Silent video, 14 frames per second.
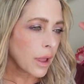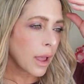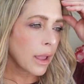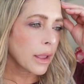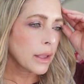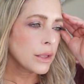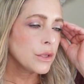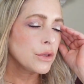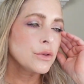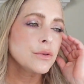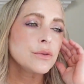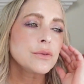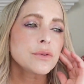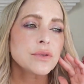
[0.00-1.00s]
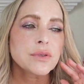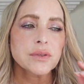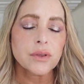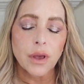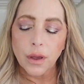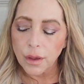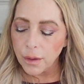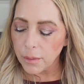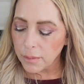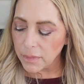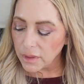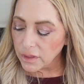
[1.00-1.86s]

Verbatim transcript: I used some